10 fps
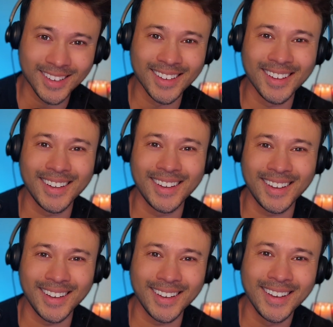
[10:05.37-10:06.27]

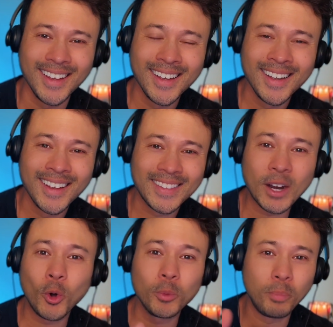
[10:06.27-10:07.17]
That
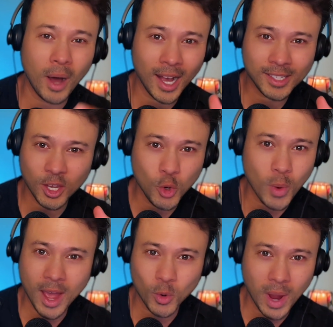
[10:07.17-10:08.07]
old boss that you
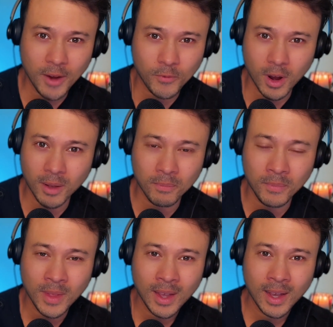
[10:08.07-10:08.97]
ran away
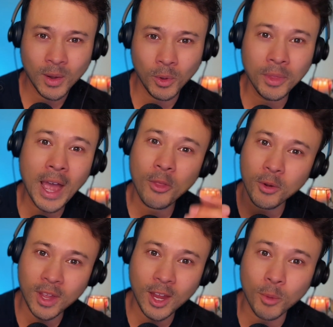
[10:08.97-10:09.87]
from, well, now they're
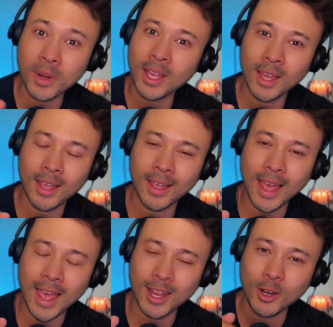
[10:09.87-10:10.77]
here, but
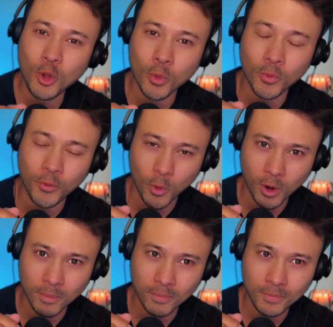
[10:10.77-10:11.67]
in a new
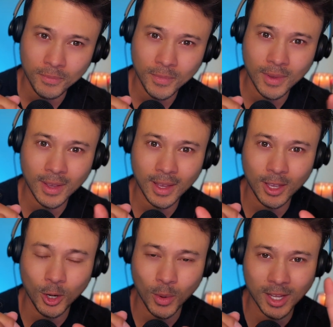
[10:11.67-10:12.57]
form,
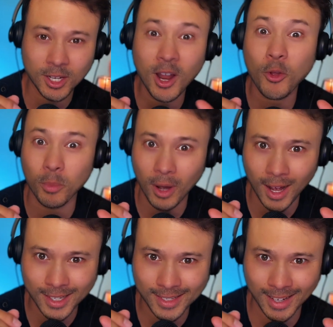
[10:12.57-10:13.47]
as another
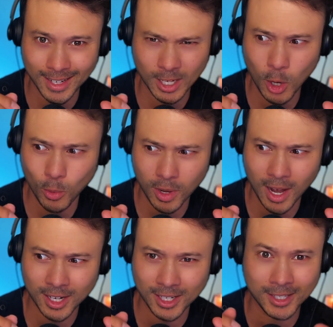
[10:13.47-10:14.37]
boss. And it's like, oh
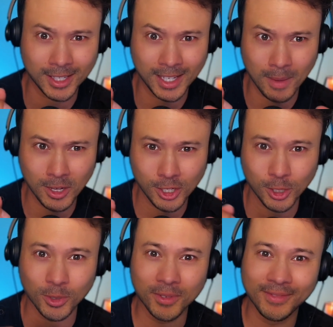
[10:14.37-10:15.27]
gosh, it's the same issue.